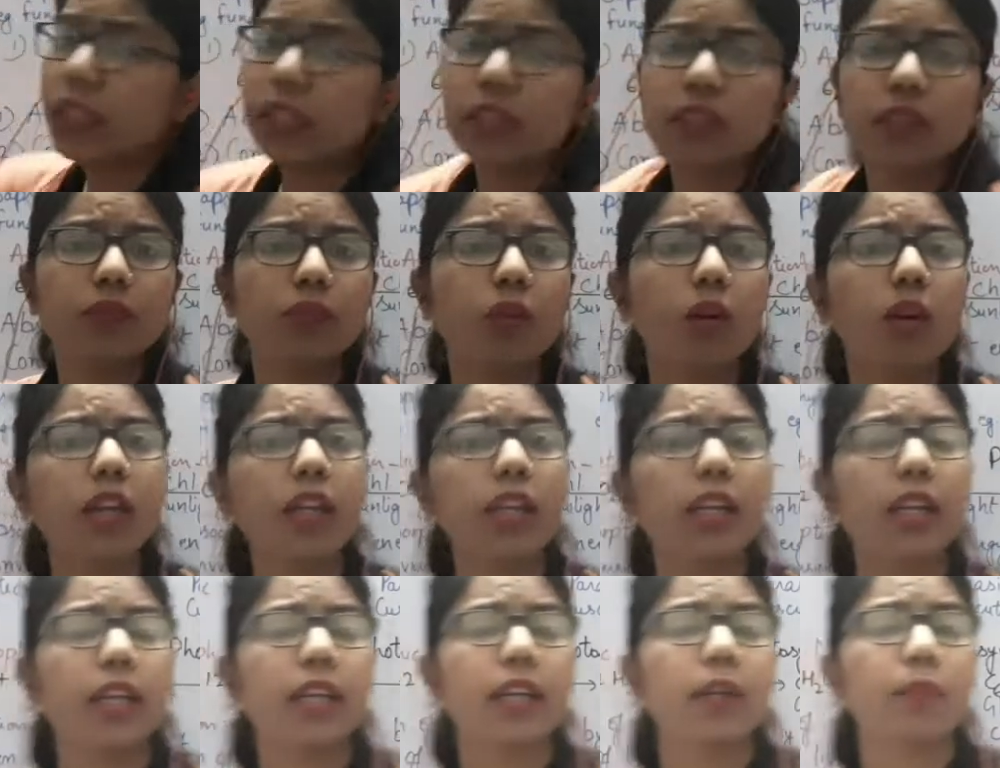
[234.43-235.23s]
is what?
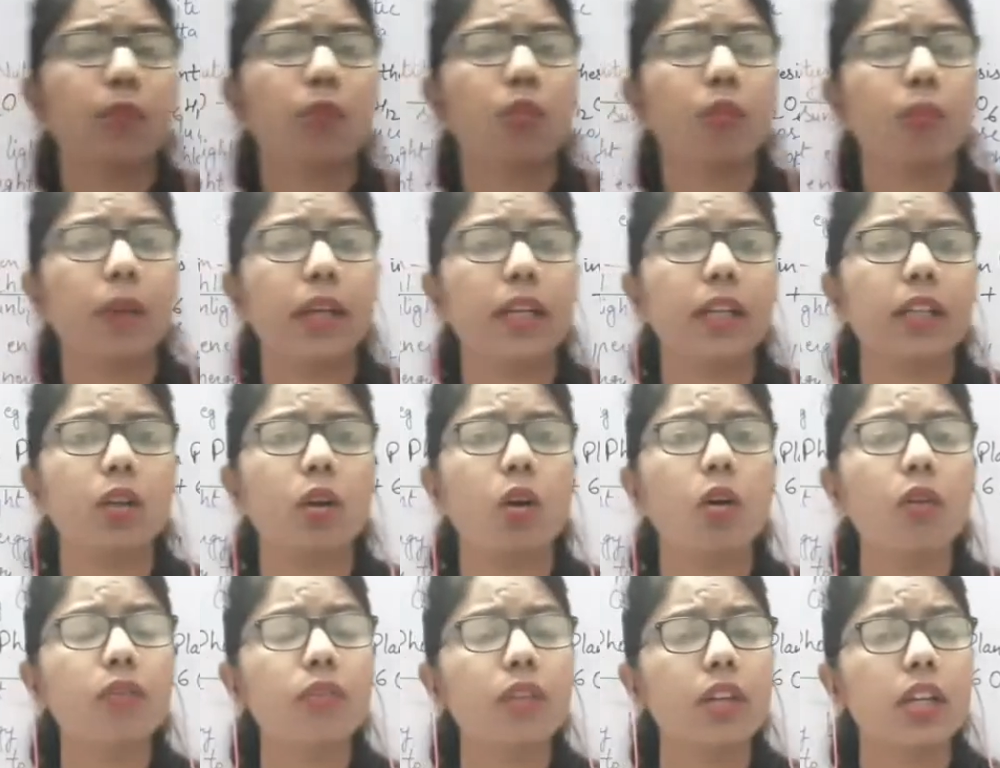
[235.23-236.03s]
Movement
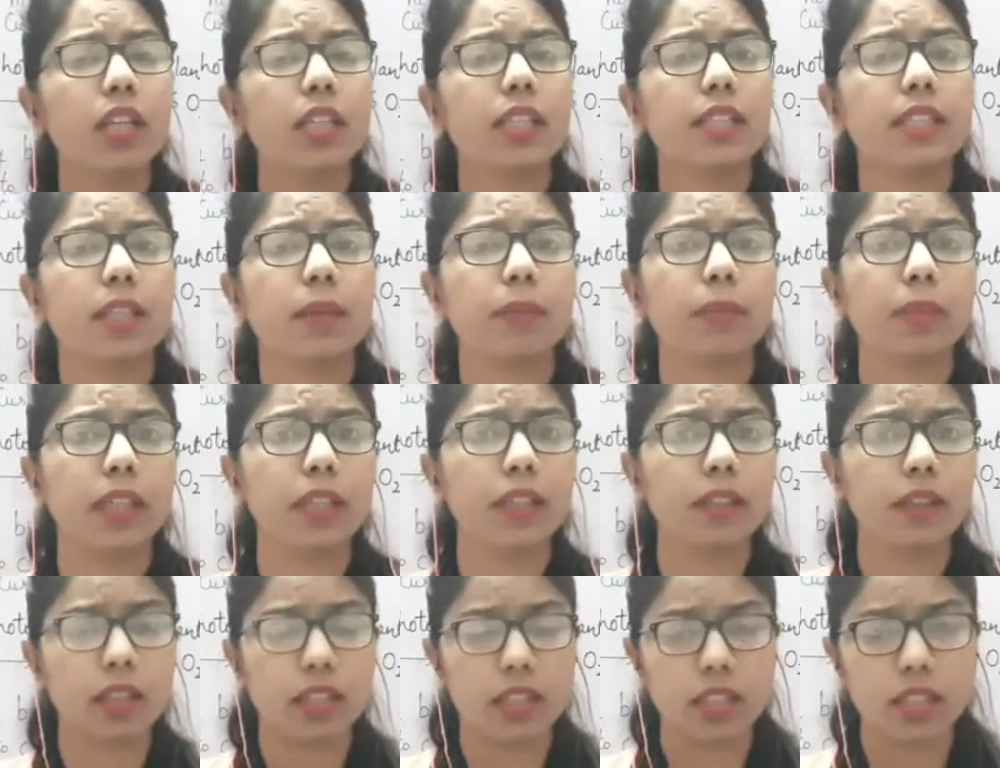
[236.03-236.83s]
of
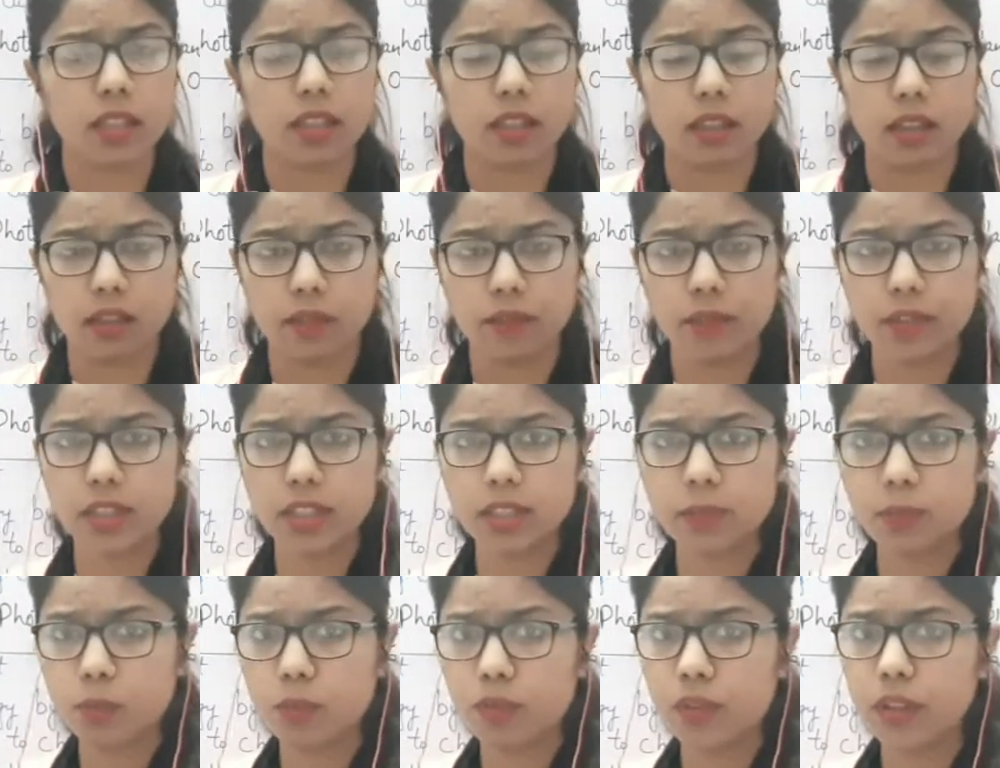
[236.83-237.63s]
something which is
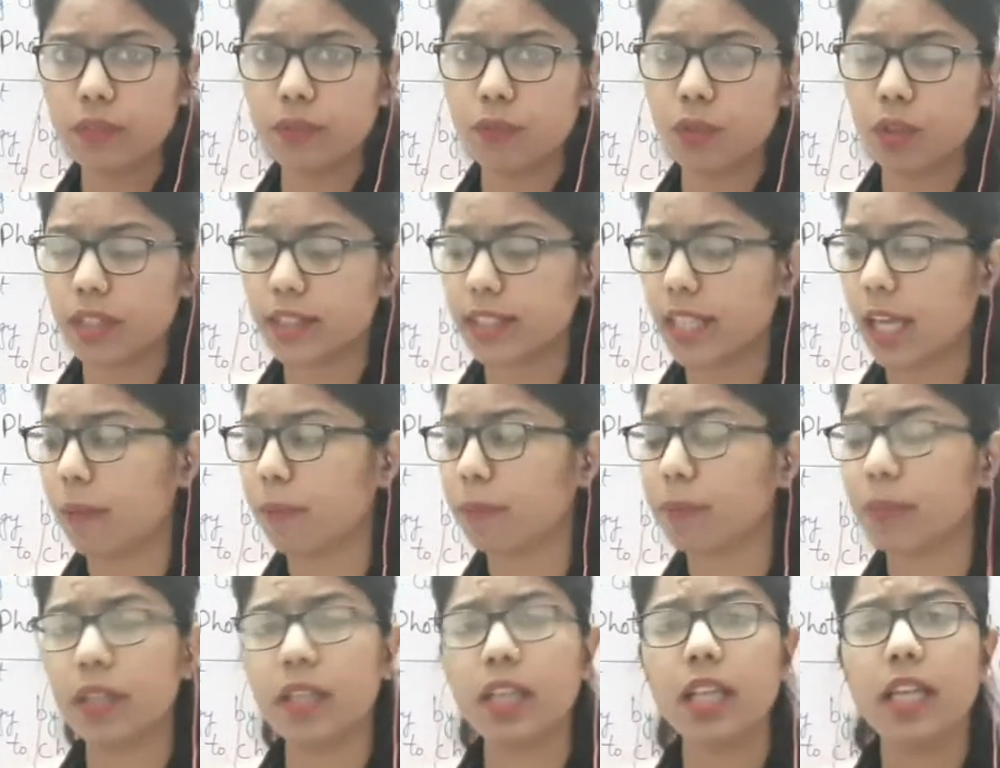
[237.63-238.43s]
moving. For
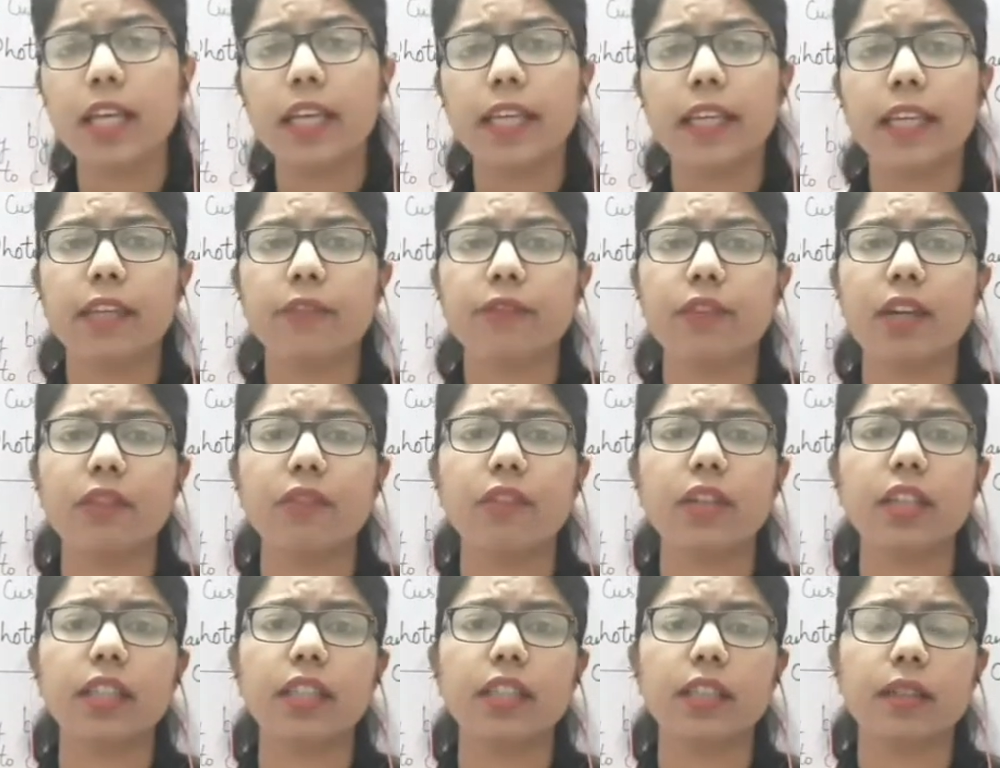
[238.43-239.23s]
example, if I
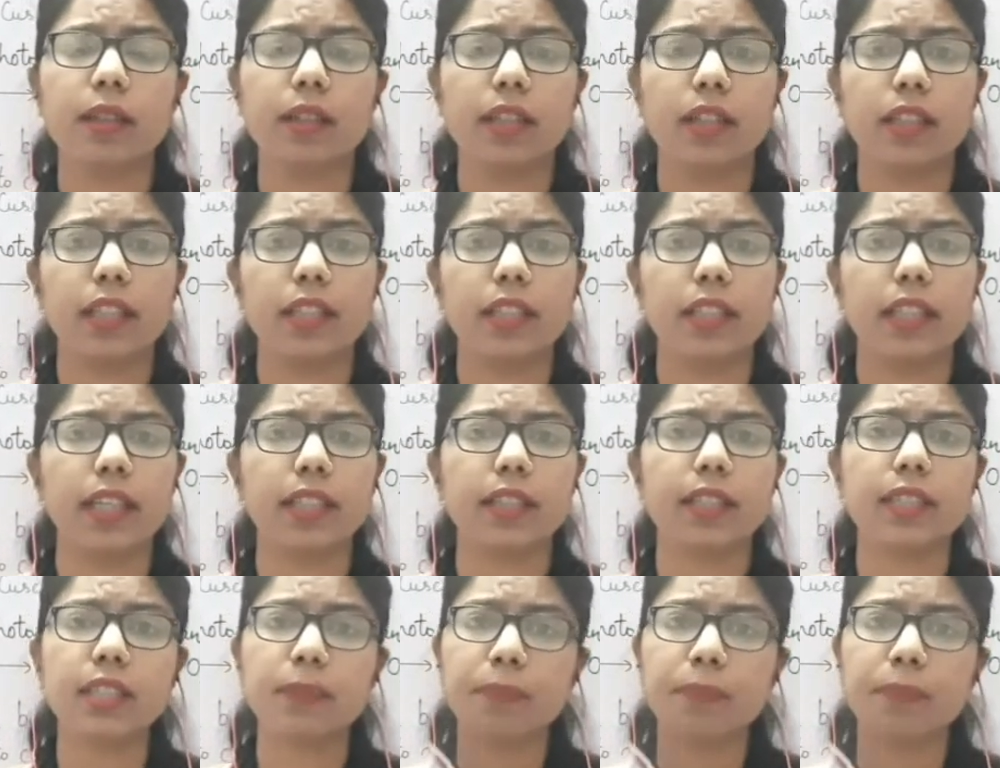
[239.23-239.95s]
will take this